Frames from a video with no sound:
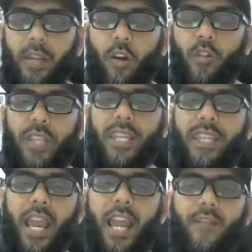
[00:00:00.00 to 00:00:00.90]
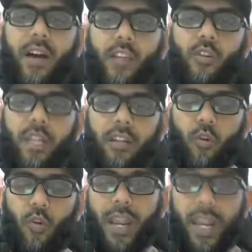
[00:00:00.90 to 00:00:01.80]
In Canva, you can
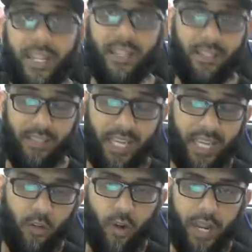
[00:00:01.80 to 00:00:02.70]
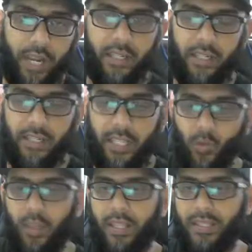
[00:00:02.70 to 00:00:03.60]
go and edit. They can go and edit it.
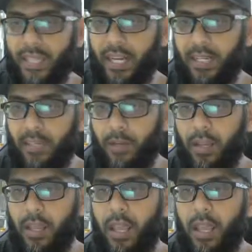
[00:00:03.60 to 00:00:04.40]
That's why they say editable.